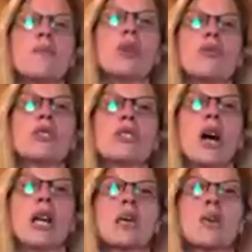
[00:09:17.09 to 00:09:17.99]
We were just
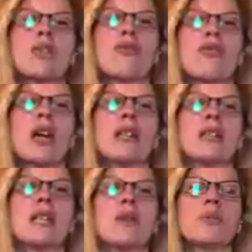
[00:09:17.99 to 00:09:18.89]
talking with a friend,
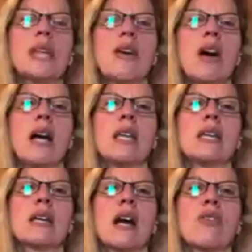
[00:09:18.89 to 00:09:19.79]
and he was out
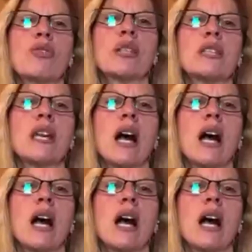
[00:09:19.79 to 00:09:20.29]
hunting and got really